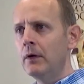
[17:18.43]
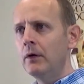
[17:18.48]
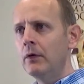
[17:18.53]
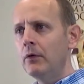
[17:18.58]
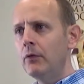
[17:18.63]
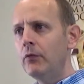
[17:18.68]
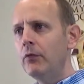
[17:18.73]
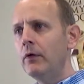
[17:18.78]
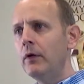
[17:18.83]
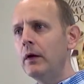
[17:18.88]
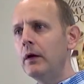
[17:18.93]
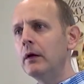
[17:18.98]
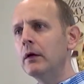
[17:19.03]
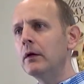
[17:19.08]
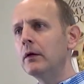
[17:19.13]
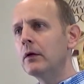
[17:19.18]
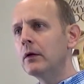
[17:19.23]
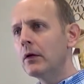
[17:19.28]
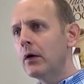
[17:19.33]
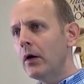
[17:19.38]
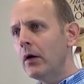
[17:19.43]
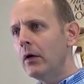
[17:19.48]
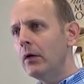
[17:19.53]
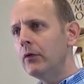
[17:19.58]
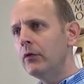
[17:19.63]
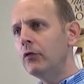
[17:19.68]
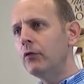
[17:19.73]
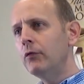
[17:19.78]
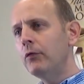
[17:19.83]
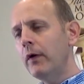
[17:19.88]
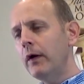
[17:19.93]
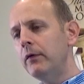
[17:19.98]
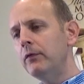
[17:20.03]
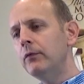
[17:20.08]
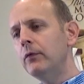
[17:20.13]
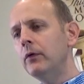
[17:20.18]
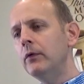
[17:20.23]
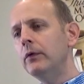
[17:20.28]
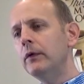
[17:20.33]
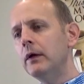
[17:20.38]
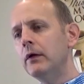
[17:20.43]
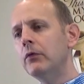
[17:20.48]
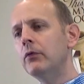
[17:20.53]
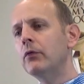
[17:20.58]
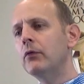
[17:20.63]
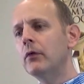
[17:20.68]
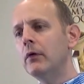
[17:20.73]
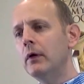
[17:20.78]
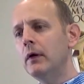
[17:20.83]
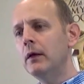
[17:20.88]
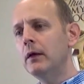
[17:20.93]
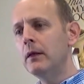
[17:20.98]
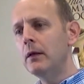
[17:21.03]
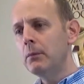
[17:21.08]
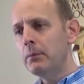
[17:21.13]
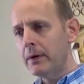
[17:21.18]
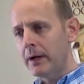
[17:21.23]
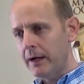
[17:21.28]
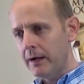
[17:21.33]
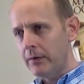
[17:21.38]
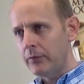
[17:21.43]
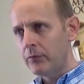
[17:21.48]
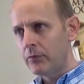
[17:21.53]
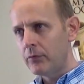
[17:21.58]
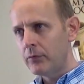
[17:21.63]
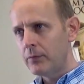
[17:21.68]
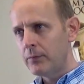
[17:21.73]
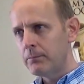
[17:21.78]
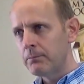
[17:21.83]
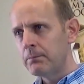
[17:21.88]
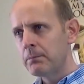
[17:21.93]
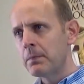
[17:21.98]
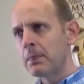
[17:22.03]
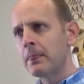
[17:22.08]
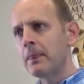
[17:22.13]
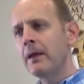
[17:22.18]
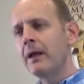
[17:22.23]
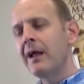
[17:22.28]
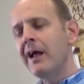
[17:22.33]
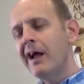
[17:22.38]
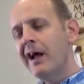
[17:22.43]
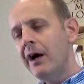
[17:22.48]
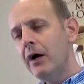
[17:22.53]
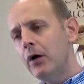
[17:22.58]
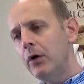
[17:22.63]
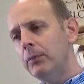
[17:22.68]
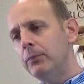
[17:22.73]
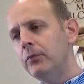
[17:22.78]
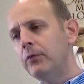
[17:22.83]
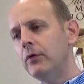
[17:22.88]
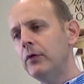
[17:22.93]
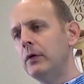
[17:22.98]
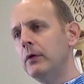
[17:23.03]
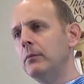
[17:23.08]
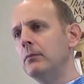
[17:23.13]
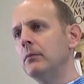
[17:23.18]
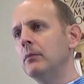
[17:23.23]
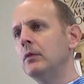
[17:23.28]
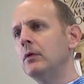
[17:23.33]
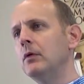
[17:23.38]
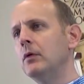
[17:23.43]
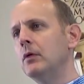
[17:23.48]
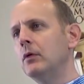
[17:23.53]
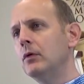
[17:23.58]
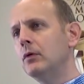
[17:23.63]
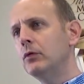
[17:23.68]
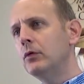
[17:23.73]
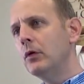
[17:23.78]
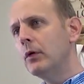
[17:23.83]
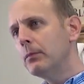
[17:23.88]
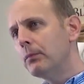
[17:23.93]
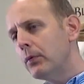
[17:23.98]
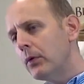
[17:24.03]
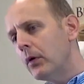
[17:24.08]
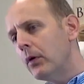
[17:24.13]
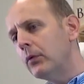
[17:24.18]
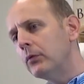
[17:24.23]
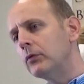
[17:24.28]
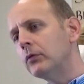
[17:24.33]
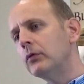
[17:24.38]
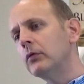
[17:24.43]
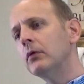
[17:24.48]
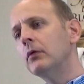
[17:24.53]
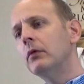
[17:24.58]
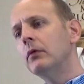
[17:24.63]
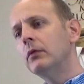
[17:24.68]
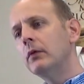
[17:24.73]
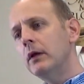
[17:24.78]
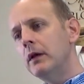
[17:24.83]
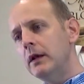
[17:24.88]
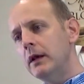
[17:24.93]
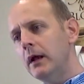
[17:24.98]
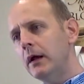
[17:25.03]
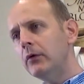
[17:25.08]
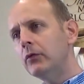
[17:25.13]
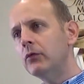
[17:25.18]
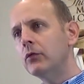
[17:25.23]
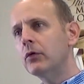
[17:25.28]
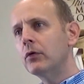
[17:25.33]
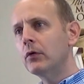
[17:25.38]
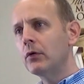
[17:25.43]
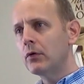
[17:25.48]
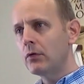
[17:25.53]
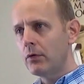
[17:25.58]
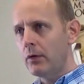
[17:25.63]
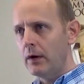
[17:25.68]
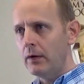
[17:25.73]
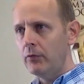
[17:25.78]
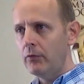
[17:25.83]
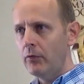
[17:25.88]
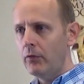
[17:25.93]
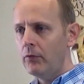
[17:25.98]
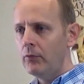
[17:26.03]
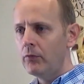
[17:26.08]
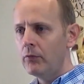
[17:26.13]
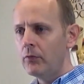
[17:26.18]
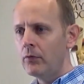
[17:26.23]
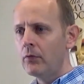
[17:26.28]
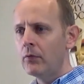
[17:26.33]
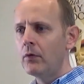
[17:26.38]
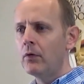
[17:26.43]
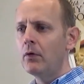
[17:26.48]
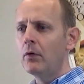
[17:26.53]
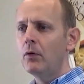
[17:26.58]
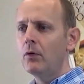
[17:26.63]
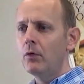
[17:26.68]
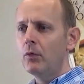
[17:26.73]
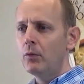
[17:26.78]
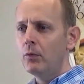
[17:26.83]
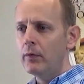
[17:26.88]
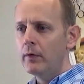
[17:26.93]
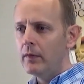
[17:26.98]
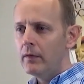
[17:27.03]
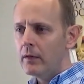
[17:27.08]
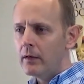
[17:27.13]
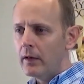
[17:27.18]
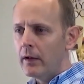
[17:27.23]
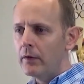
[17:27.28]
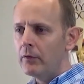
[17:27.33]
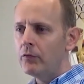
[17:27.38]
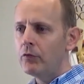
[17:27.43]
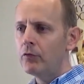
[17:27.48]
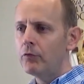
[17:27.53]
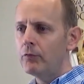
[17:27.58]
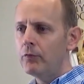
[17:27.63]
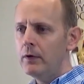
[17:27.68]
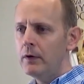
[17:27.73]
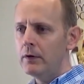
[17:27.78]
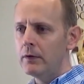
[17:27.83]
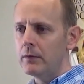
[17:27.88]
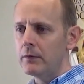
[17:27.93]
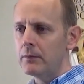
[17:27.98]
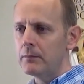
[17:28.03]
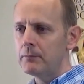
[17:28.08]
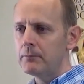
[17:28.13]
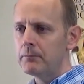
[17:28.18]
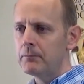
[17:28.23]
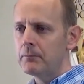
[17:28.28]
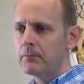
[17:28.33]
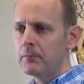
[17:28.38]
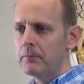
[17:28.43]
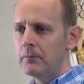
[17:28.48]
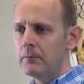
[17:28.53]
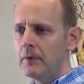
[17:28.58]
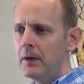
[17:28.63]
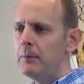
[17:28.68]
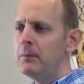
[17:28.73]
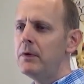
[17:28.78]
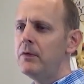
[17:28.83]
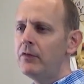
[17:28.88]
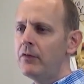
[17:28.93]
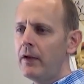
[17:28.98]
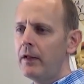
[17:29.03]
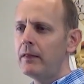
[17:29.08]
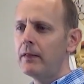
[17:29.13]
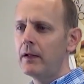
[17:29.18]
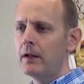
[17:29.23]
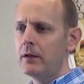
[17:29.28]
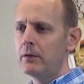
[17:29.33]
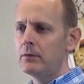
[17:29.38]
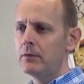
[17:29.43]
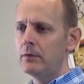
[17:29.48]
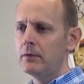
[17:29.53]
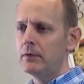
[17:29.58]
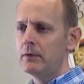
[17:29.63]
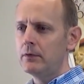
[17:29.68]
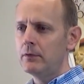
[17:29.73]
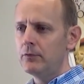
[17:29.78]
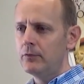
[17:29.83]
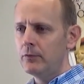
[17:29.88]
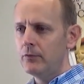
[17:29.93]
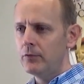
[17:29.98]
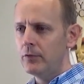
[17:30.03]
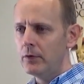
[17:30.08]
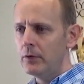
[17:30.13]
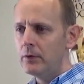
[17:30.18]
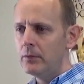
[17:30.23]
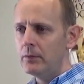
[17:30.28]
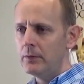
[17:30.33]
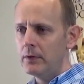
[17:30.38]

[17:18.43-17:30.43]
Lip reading: You see, God's faithfulness in the past helps him to approach the next crisis with less fear. Let me say that for you